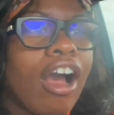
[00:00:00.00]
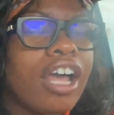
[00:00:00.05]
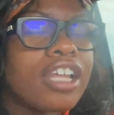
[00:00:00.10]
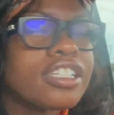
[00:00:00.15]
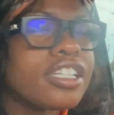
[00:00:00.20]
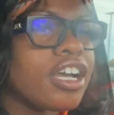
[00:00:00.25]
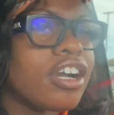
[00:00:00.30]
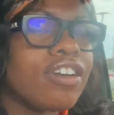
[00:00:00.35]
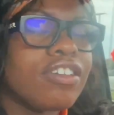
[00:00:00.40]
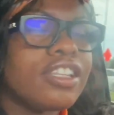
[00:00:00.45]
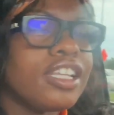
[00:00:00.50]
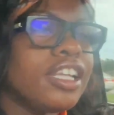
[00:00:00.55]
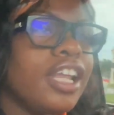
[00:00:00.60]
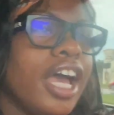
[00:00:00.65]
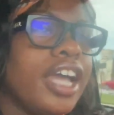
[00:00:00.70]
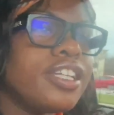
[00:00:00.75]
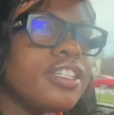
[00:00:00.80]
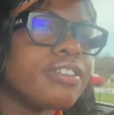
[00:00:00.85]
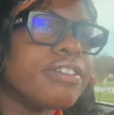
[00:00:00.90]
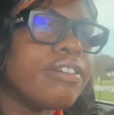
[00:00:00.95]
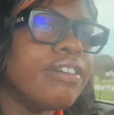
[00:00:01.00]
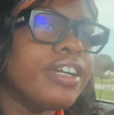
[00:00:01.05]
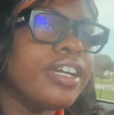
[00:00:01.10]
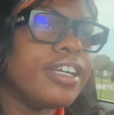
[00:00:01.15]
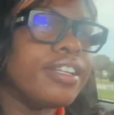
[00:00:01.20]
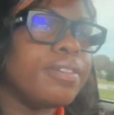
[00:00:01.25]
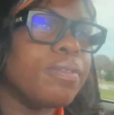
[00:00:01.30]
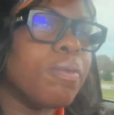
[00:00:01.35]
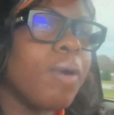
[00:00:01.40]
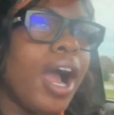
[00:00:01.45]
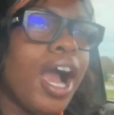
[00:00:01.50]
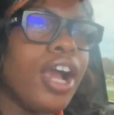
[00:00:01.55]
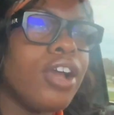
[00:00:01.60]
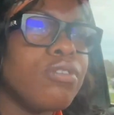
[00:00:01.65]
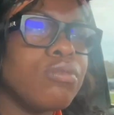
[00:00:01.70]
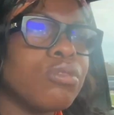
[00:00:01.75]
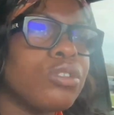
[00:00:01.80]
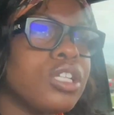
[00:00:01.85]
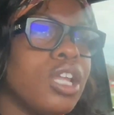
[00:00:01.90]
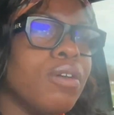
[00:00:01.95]
sir, the light is green. Why are
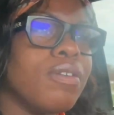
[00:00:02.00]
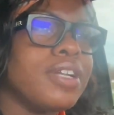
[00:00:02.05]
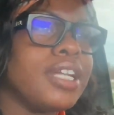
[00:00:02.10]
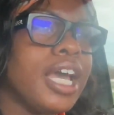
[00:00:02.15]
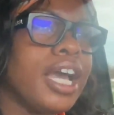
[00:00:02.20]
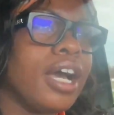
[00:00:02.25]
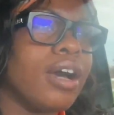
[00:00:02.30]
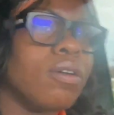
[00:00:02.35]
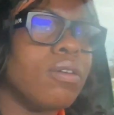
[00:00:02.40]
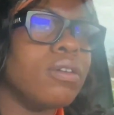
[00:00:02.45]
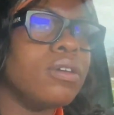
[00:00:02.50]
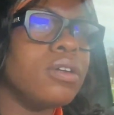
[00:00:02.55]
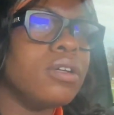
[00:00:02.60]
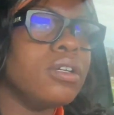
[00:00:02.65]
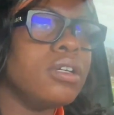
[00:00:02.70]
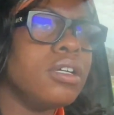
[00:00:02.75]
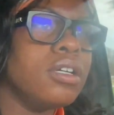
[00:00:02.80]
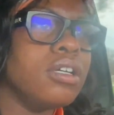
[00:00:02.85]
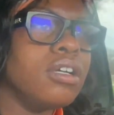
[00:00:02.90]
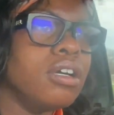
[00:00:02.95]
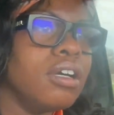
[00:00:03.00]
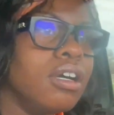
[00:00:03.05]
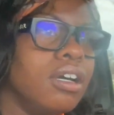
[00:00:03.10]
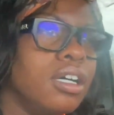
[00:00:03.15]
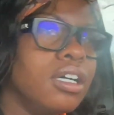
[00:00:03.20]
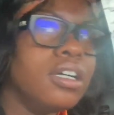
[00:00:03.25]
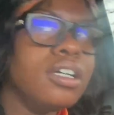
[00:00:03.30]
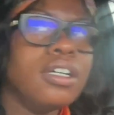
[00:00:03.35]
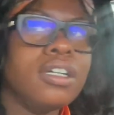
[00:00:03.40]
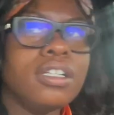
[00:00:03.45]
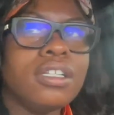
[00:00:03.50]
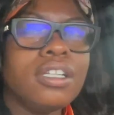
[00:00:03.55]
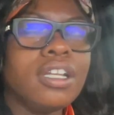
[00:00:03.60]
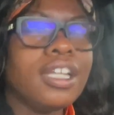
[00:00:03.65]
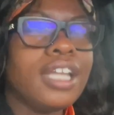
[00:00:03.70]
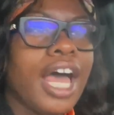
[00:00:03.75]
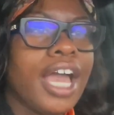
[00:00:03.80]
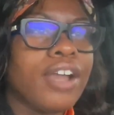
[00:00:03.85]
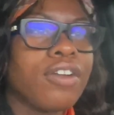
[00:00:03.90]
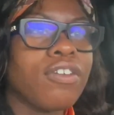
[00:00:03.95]
you slowing down? The
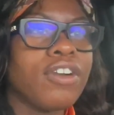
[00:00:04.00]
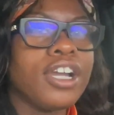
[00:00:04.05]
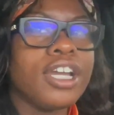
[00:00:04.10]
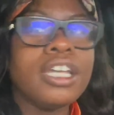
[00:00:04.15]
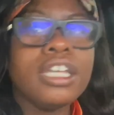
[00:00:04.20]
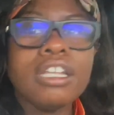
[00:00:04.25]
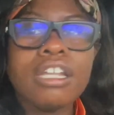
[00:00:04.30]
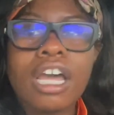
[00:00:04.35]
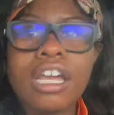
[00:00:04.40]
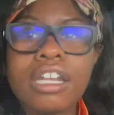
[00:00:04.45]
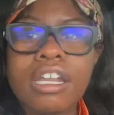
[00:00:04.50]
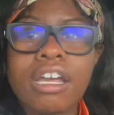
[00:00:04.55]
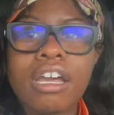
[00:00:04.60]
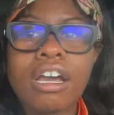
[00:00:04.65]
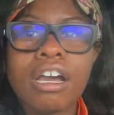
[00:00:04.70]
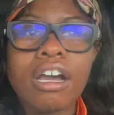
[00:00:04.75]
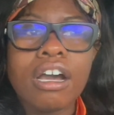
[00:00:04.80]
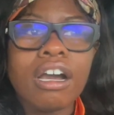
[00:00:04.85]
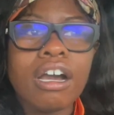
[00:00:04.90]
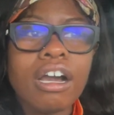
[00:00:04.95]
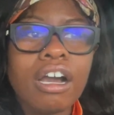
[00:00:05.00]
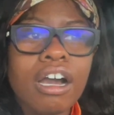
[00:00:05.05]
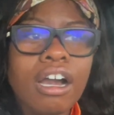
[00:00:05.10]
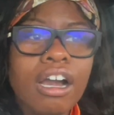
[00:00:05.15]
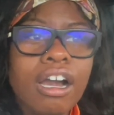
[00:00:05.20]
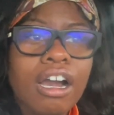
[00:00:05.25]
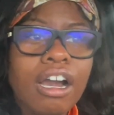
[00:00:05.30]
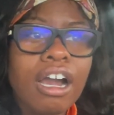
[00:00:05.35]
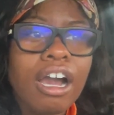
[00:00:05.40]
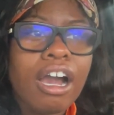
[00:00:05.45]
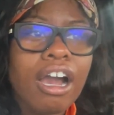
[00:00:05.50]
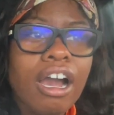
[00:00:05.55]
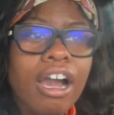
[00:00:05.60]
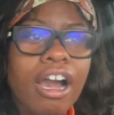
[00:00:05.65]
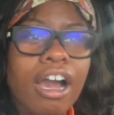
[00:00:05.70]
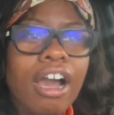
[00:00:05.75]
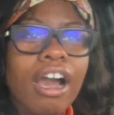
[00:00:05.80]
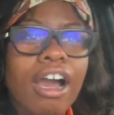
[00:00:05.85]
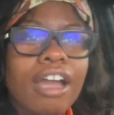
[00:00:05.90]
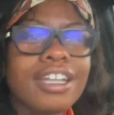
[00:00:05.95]
light green, he like that.
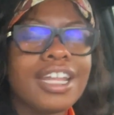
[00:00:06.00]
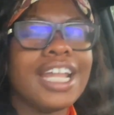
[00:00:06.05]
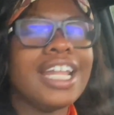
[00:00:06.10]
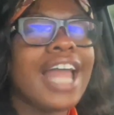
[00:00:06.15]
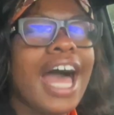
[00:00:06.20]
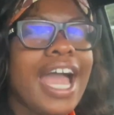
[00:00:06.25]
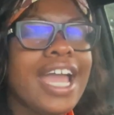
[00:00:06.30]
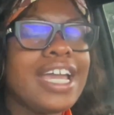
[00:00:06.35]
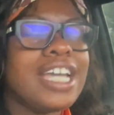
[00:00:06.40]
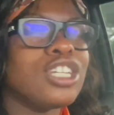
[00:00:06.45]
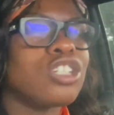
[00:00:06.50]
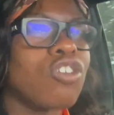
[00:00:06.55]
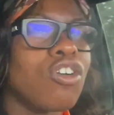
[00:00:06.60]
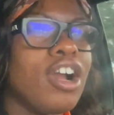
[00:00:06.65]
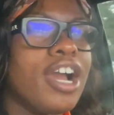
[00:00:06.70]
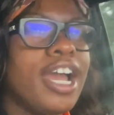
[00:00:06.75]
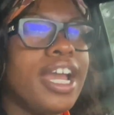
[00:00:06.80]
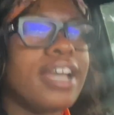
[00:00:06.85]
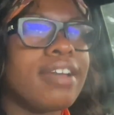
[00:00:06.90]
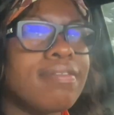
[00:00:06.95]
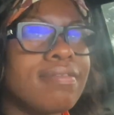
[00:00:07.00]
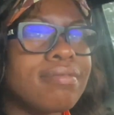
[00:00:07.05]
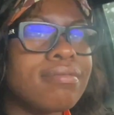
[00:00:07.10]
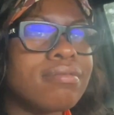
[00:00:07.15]
The light is green.